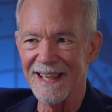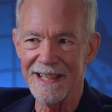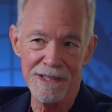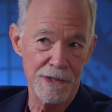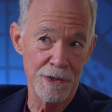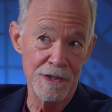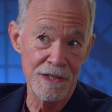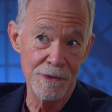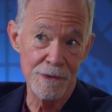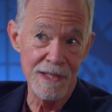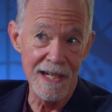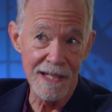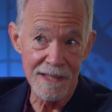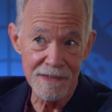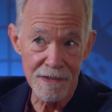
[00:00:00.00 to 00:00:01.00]
and can you
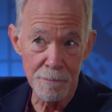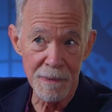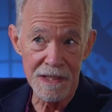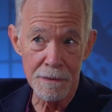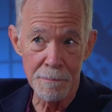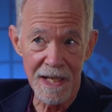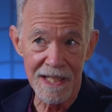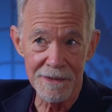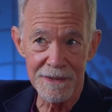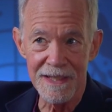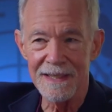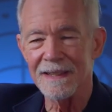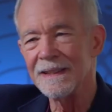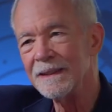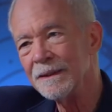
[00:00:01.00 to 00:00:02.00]
tell us a bit about it?